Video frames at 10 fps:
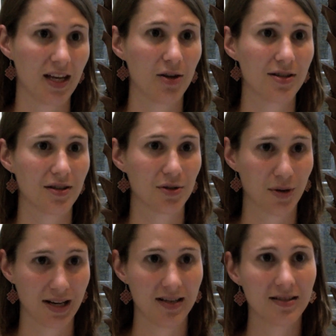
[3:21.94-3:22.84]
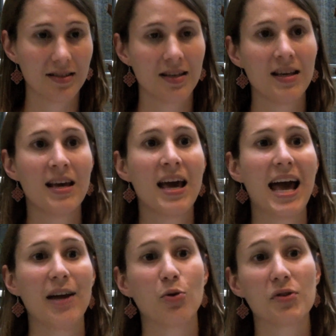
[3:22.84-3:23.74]
when they go to the toilet.
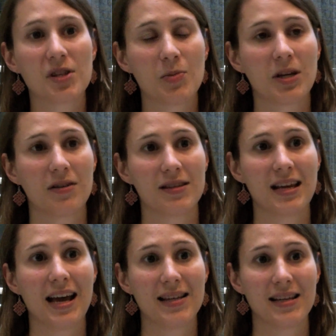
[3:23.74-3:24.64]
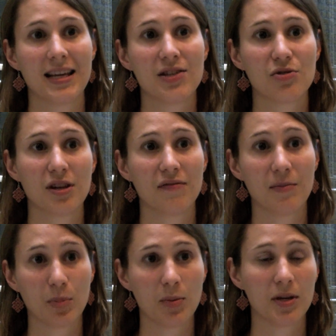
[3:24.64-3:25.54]
And also because it has a history
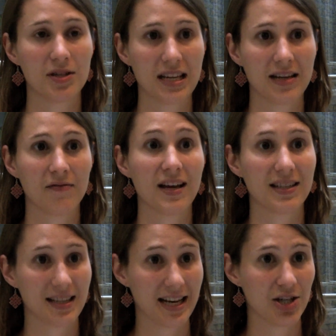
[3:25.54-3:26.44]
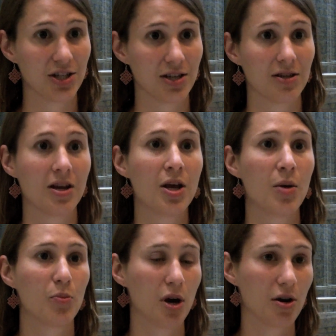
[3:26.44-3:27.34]
of implementing vaccination
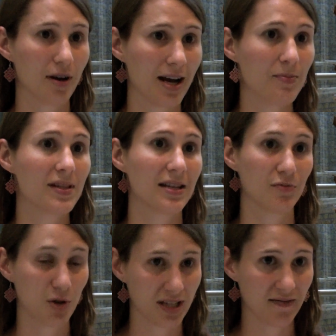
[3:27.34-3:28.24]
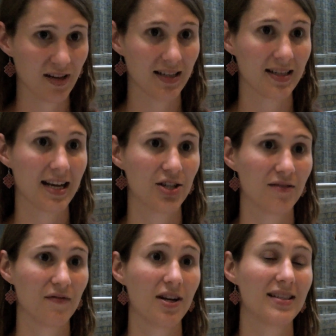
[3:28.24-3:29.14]
programs and routine
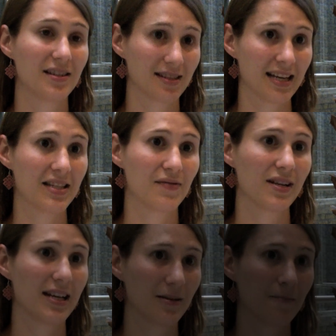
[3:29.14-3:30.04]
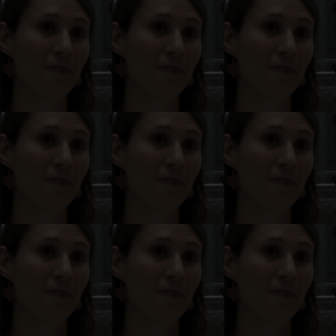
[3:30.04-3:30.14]
vaccination very successfully.